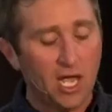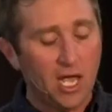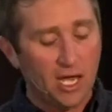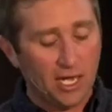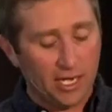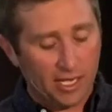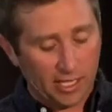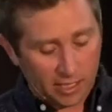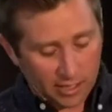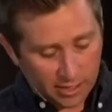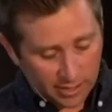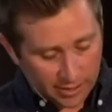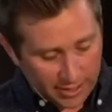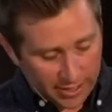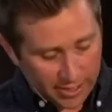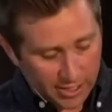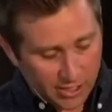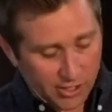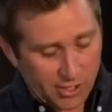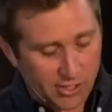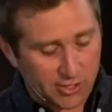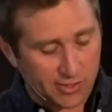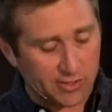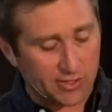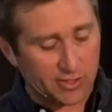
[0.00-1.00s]
and
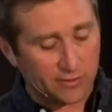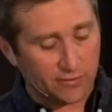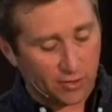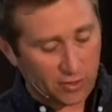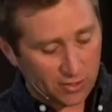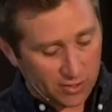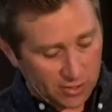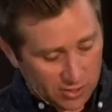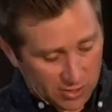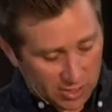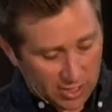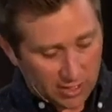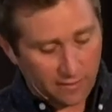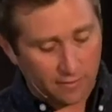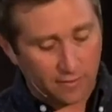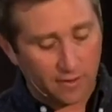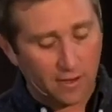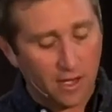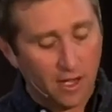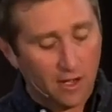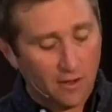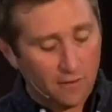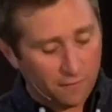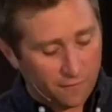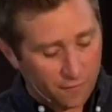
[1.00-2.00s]
inclinations of our
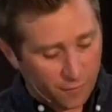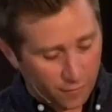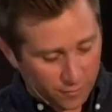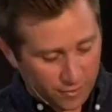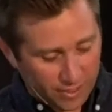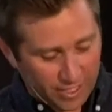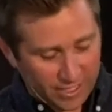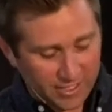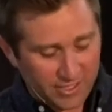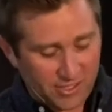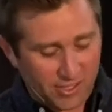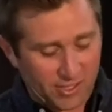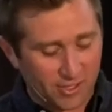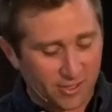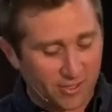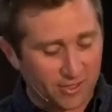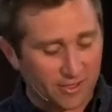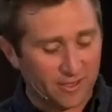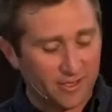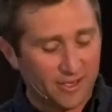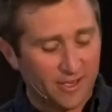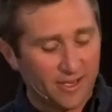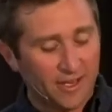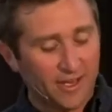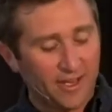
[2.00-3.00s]
sinful nature.